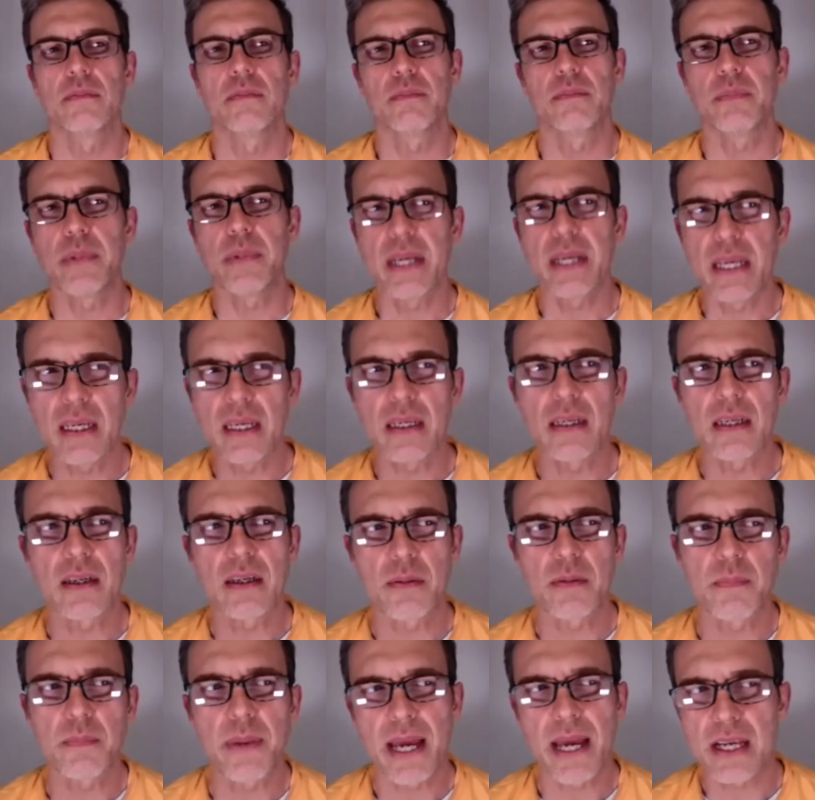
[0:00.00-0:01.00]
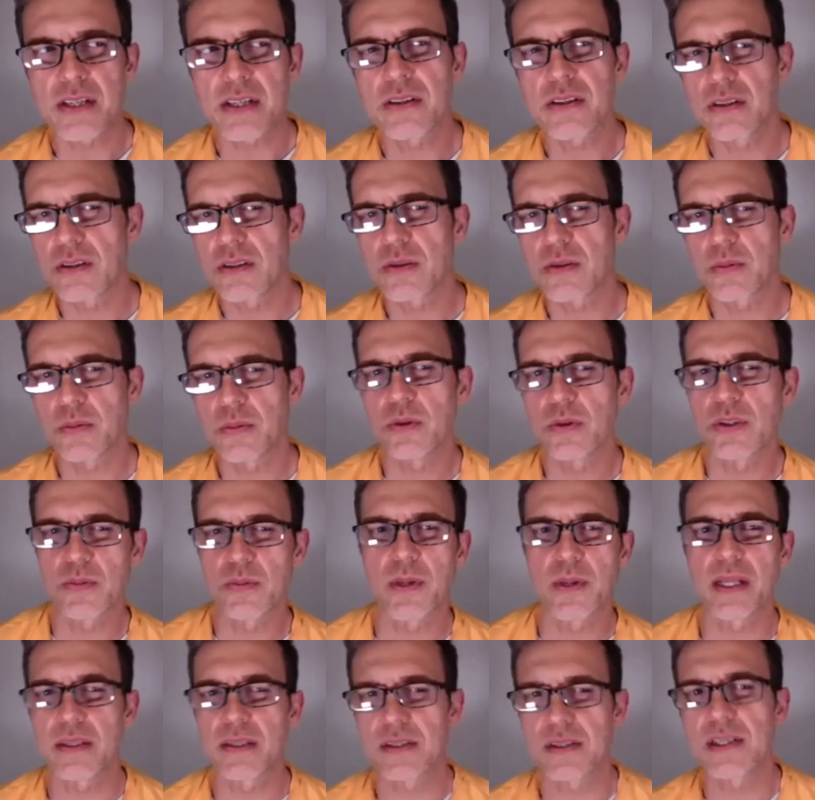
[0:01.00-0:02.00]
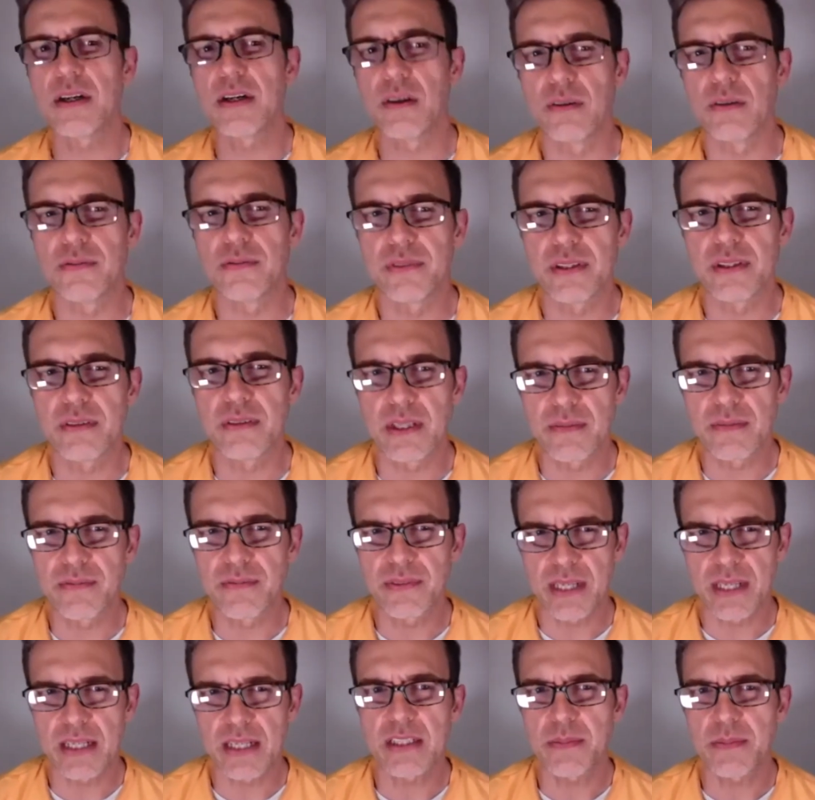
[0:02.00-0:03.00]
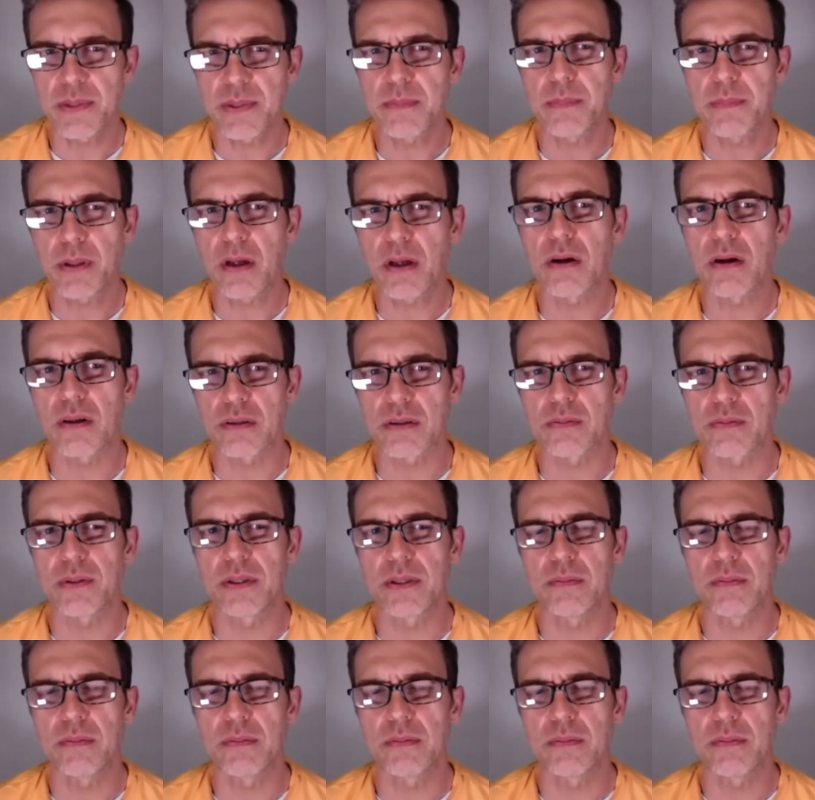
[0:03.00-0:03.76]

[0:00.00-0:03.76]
being compassionate towards oneself. It gets a bit blocked.